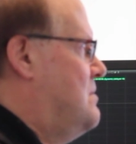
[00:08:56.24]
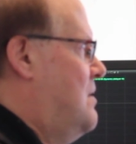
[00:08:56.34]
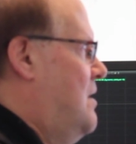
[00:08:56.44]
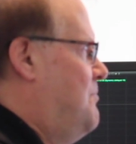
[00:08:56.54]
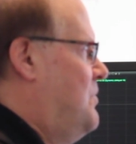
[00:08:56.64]

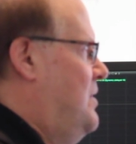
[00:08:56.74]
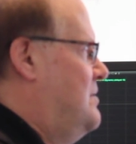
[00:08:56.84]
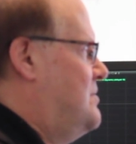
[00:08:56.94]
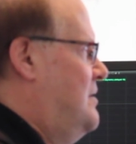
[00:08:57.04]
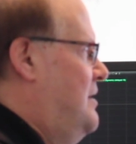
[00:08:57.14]

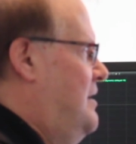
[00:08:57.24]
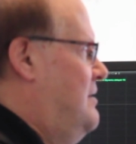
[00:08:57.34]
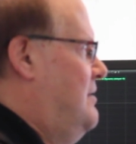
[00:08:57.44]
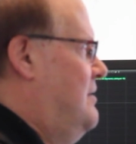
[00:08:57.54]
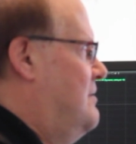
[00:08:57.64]
operates in
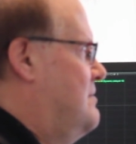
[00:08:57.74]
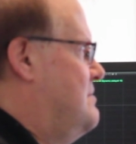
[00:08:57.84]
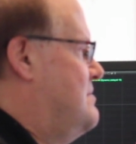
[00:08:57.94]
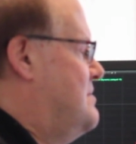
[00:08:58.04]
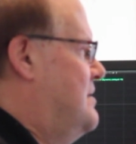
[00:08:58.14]
India.
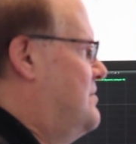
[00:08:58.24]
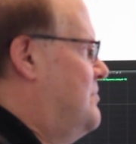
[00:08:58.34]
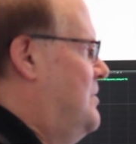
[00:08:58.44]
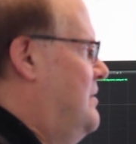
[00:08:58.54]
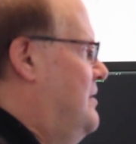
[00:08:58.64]
It's
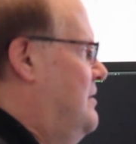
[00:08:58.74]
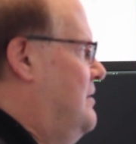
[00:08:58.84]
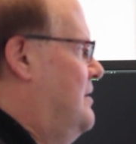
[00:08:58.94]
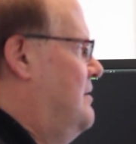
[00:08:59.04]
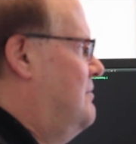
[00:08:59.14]
one of
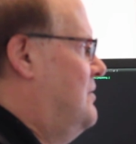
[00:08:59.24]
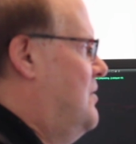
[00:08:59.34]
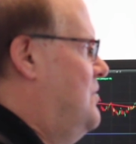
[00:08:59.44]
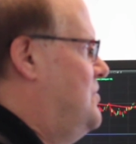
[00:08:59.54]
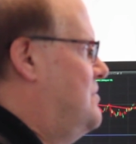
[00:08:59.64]
the
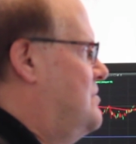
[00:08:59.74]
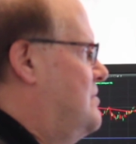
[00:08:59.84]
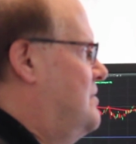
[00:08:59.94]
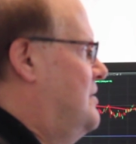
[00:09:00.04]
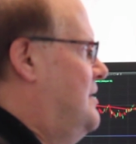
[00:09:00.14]

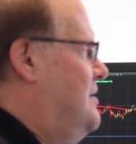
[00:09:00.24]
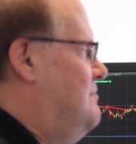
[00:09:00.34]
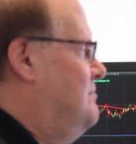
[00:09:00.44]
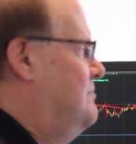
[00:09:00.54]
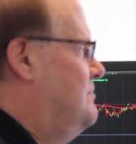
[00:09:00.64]
largest
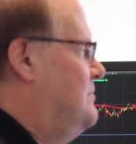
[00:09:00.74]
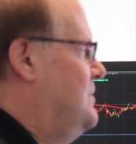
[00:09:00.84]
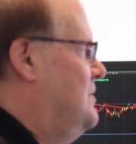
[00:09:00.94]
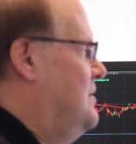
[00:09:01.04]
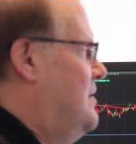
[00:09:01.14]

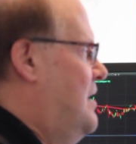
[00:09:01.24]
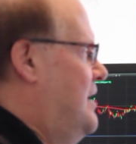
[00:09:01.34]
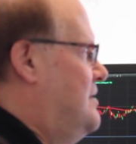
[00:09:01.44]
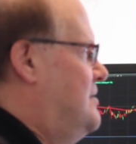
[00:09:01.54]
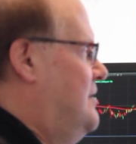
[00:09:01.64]

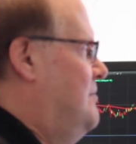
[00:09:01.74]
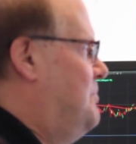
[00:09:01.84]
IT